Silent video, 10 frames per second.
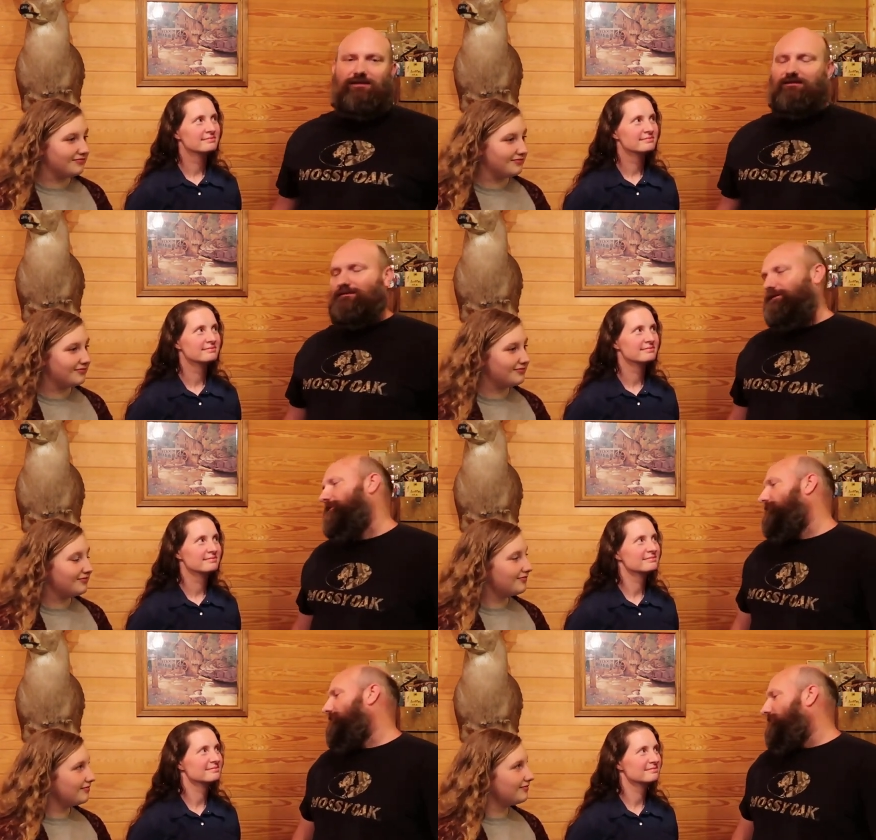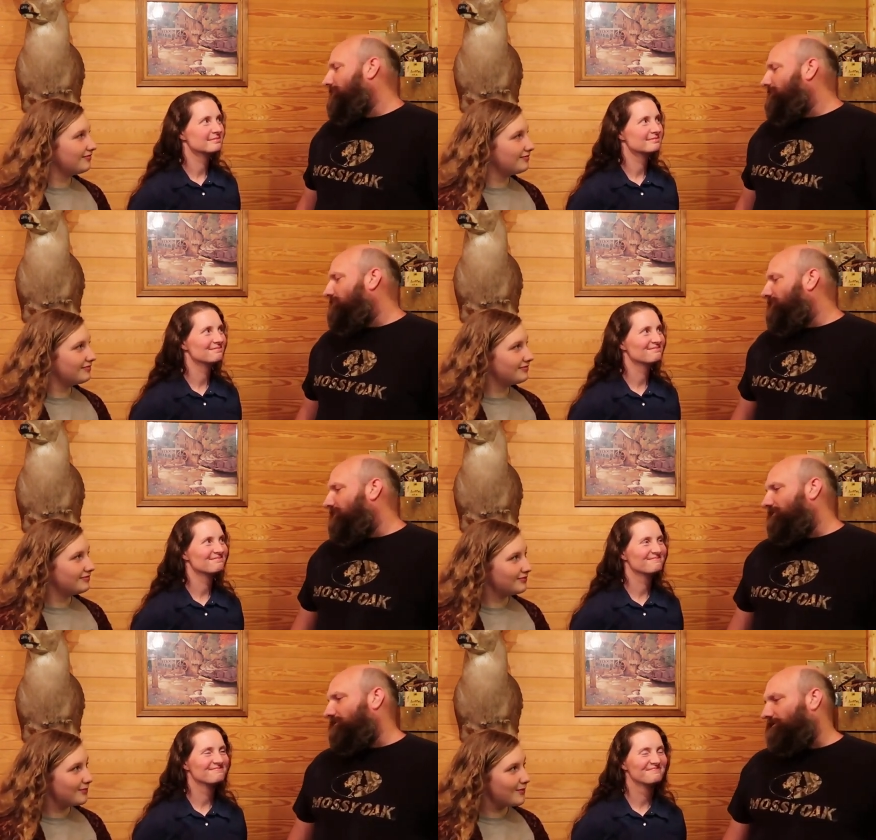Speaker 1: there.
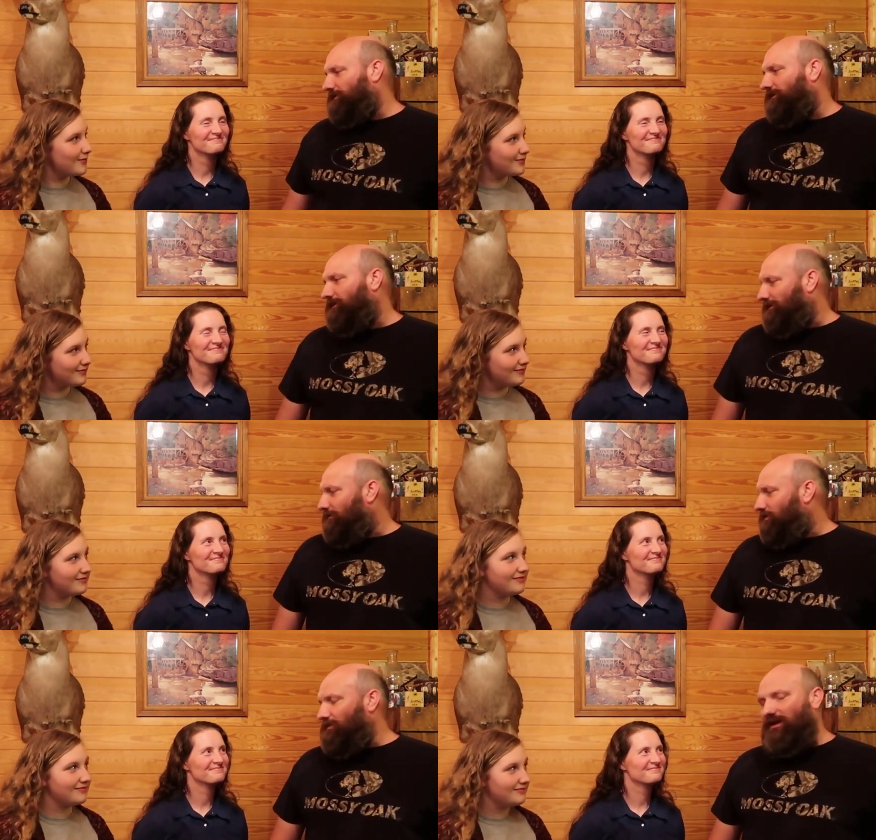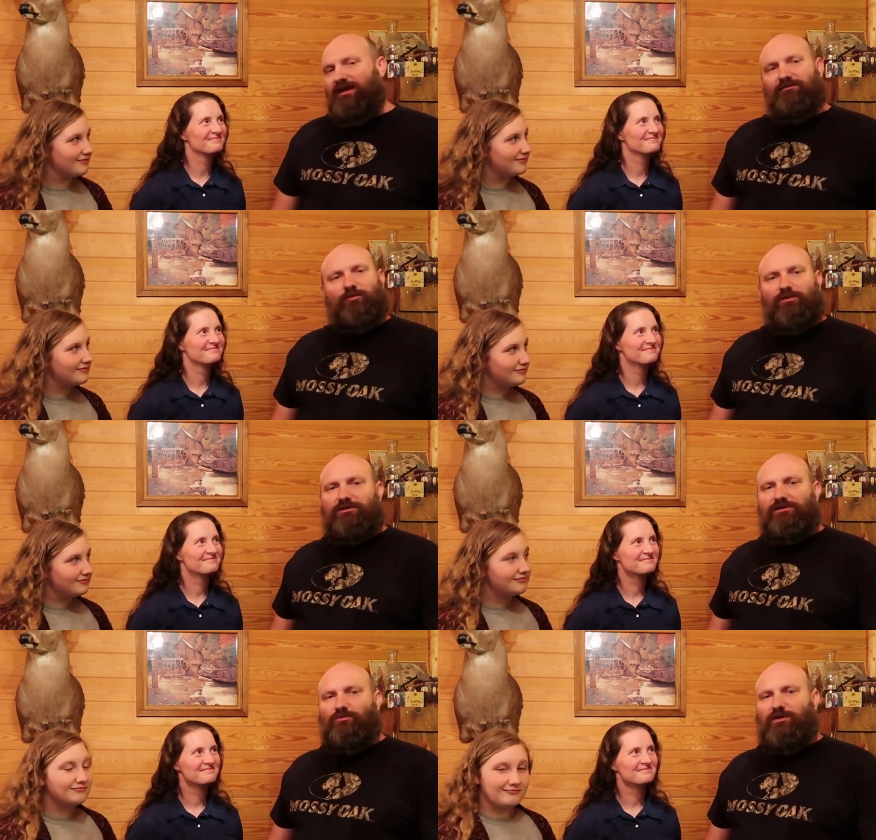But uh, we've been having a
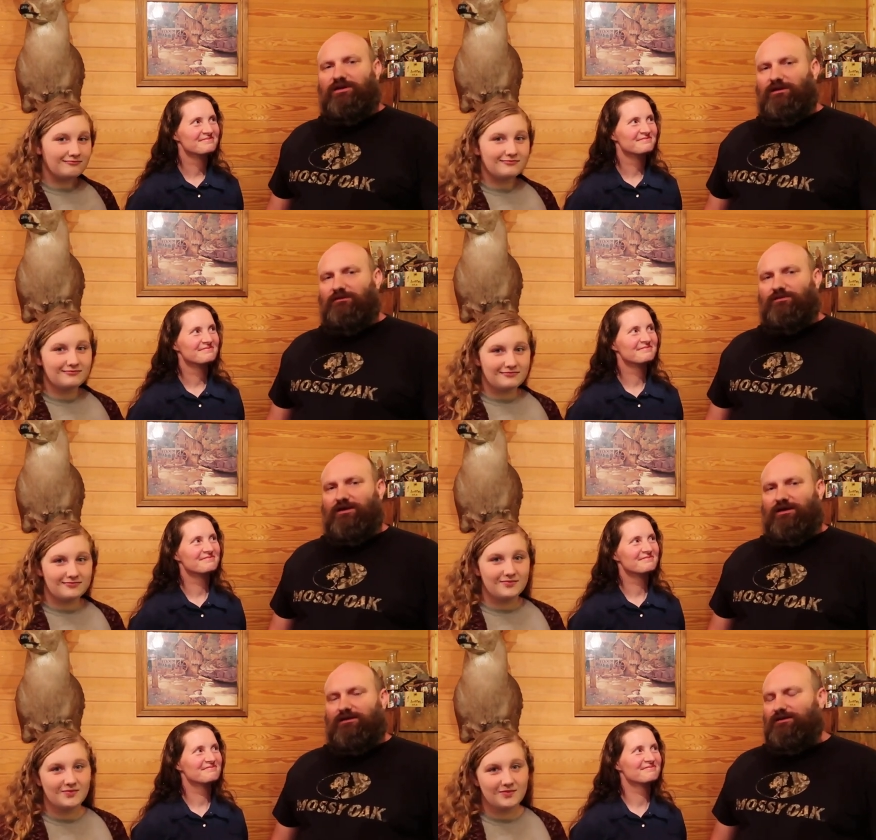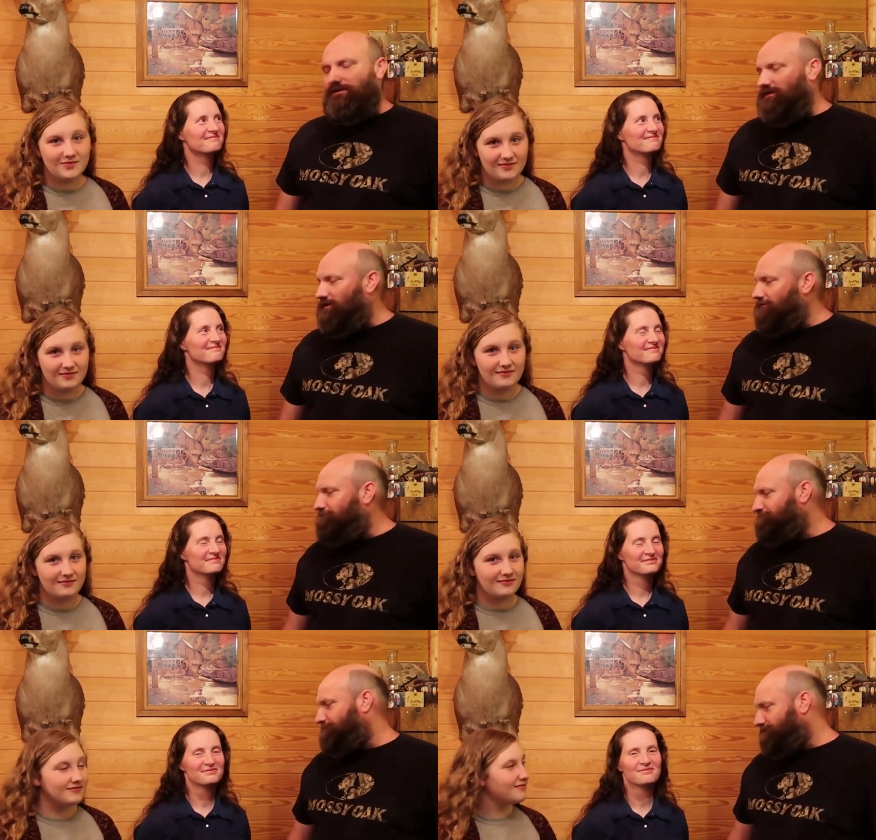pretty good week and everything, and uh,
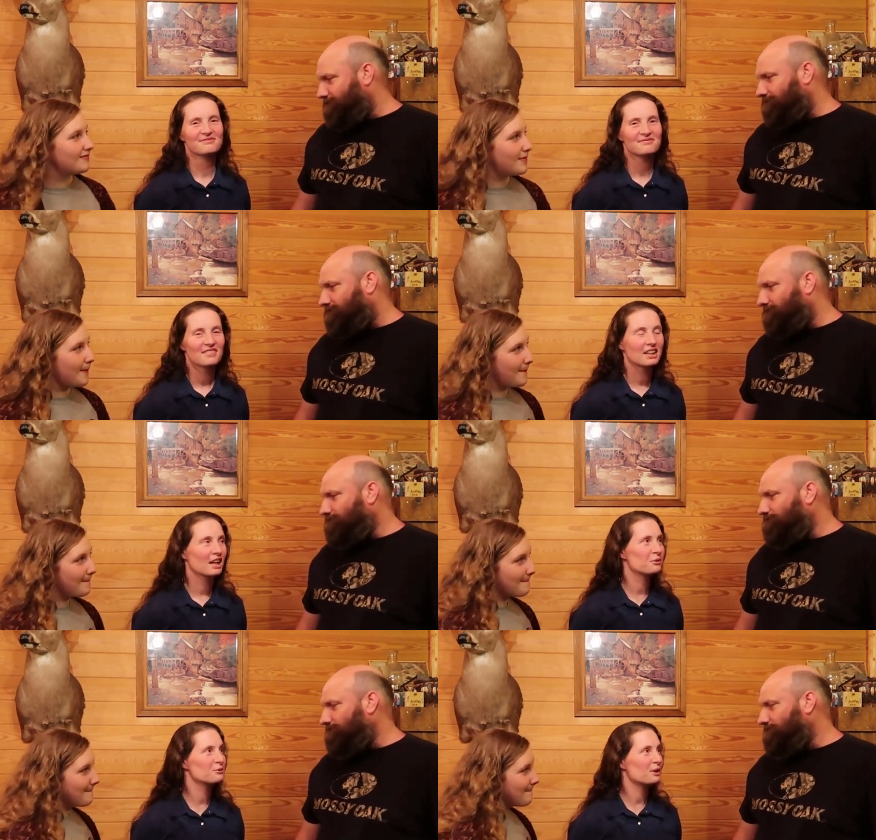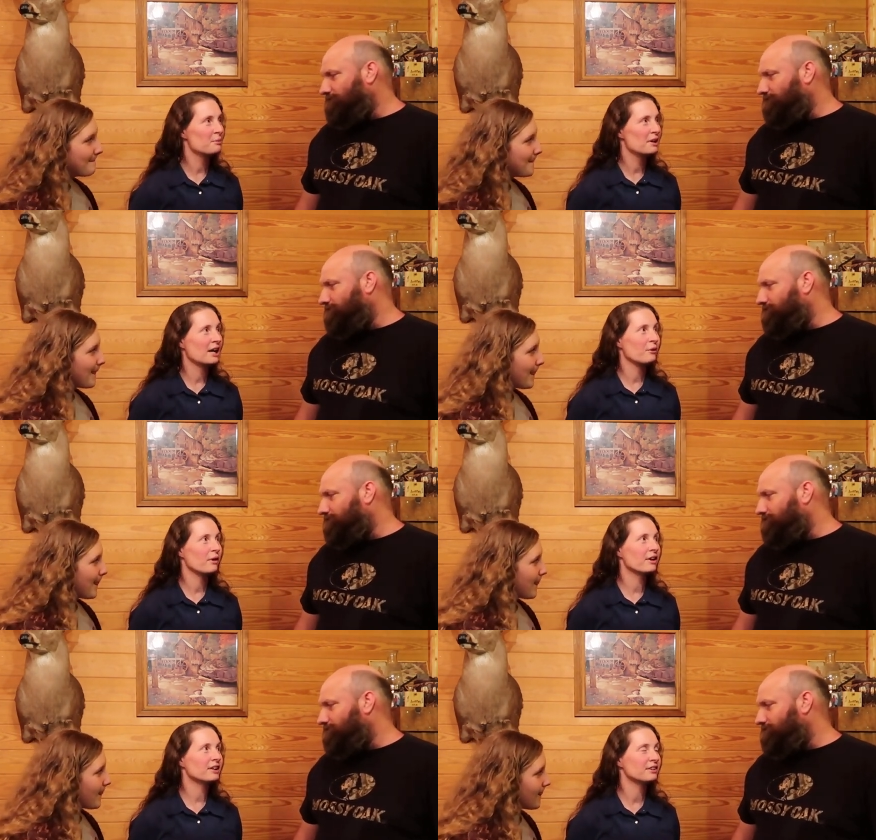
Speaker 2: yeah, with me not
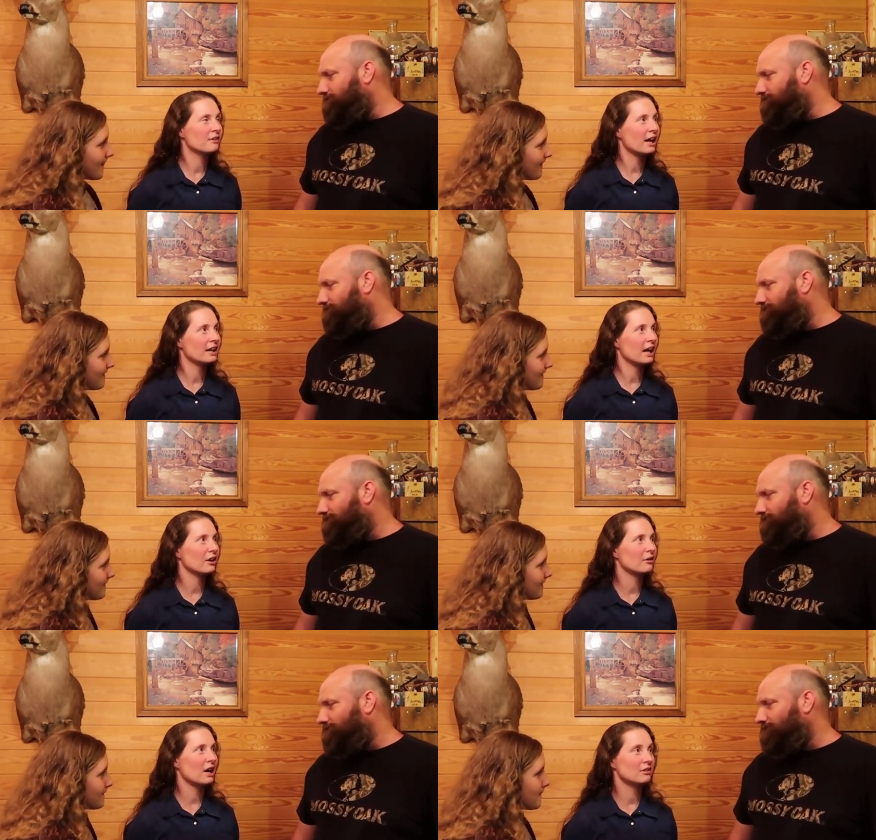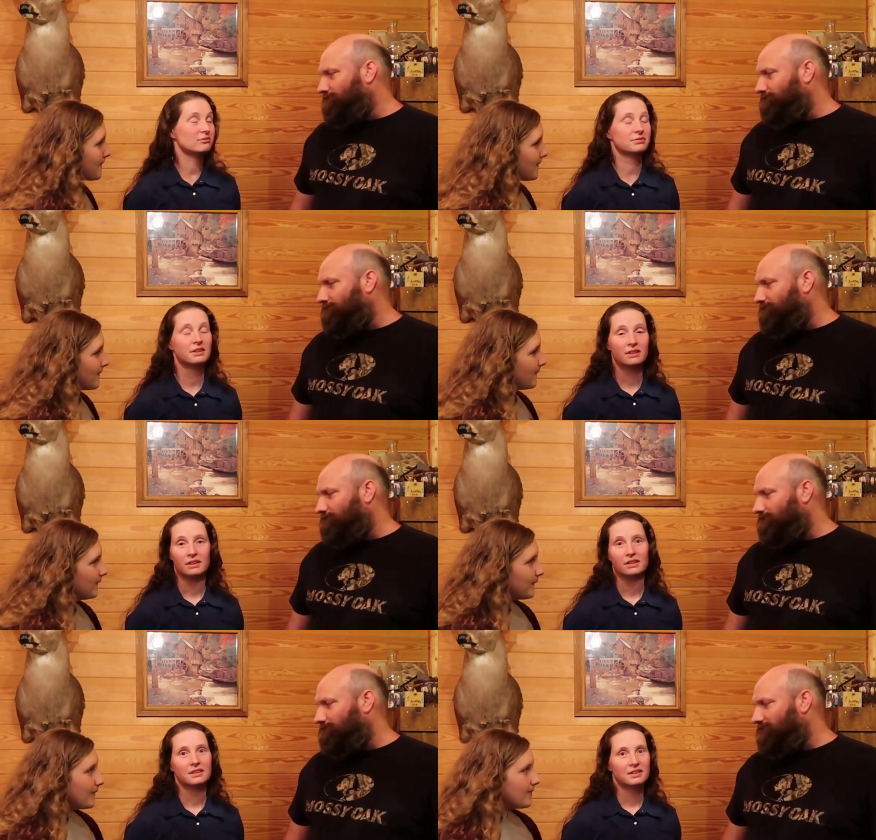working right now, I've
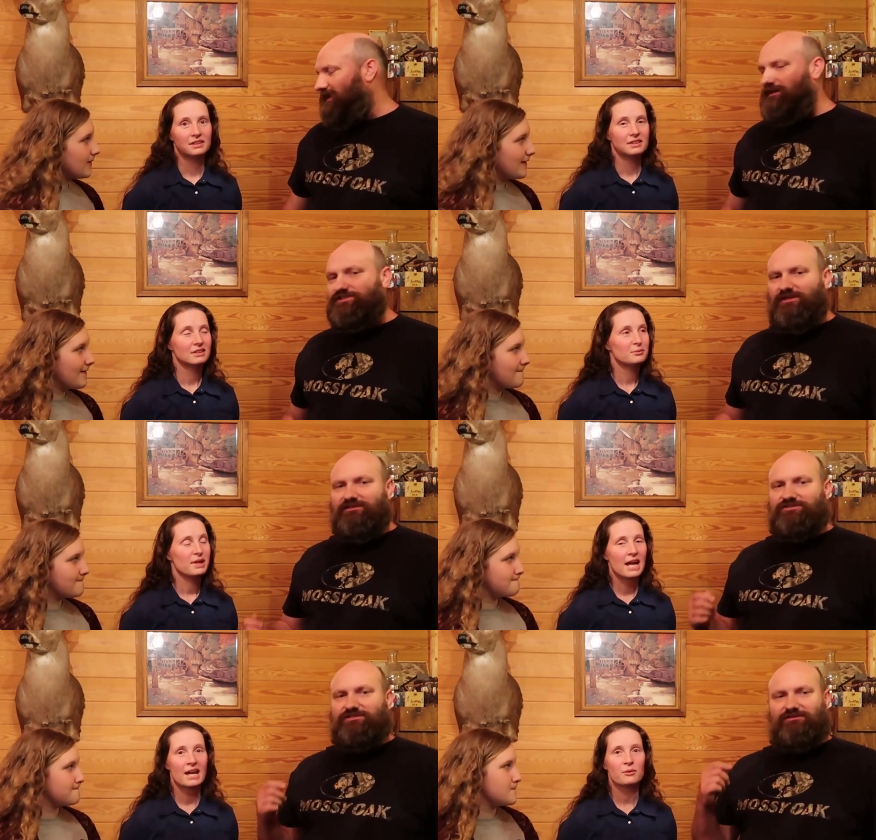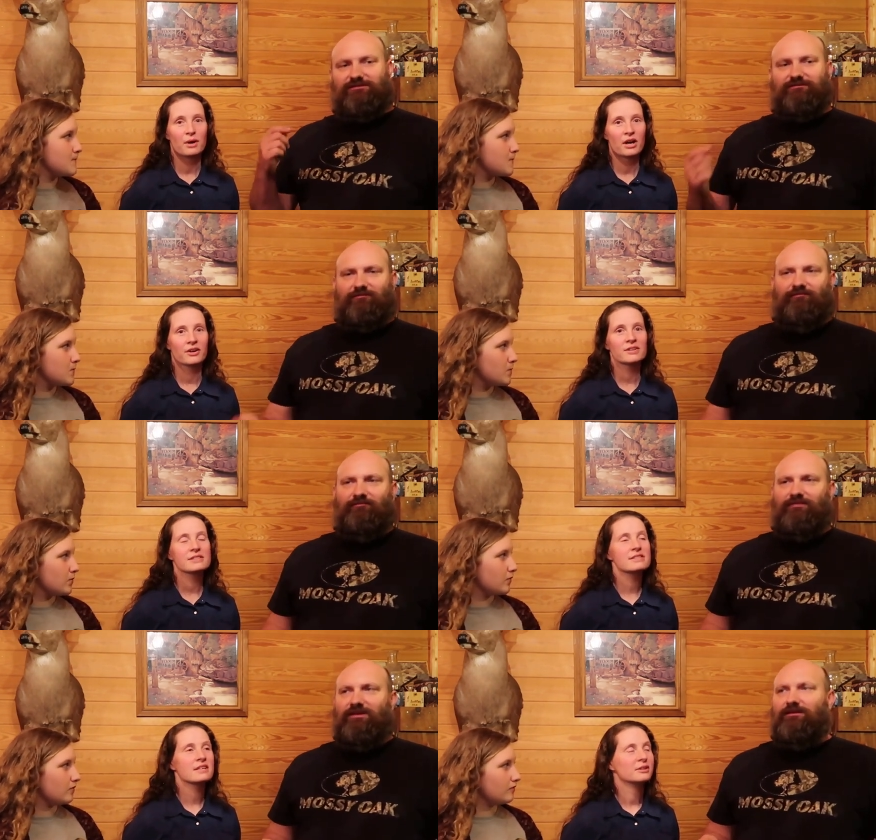
Speaker 1: yeah, she's
Speaker 2: been out of work,
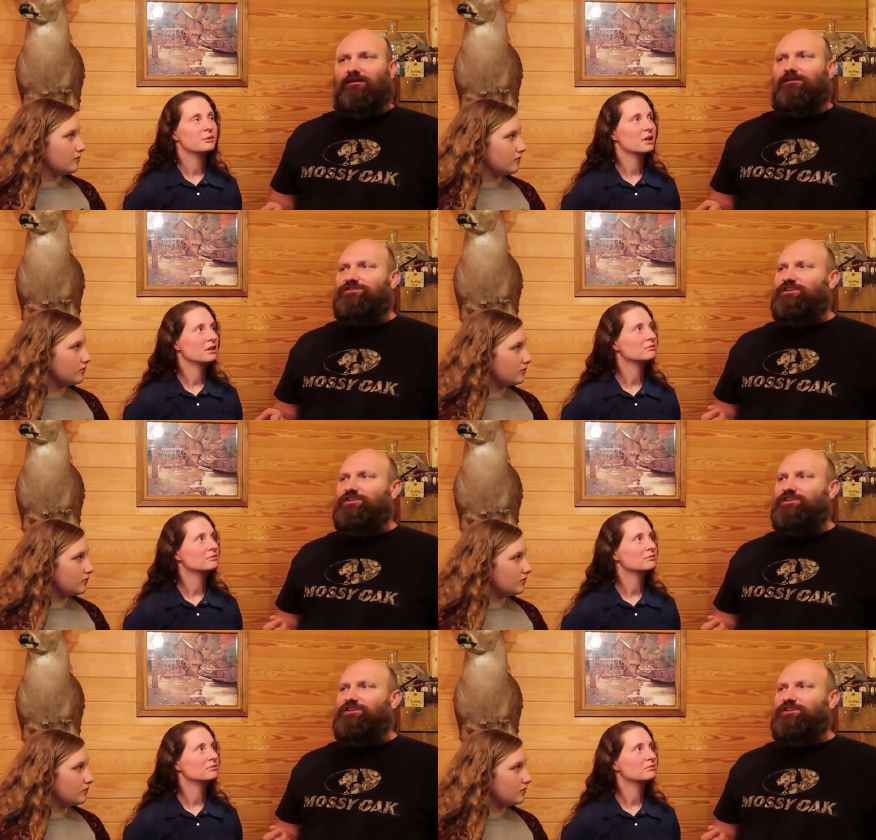so uh,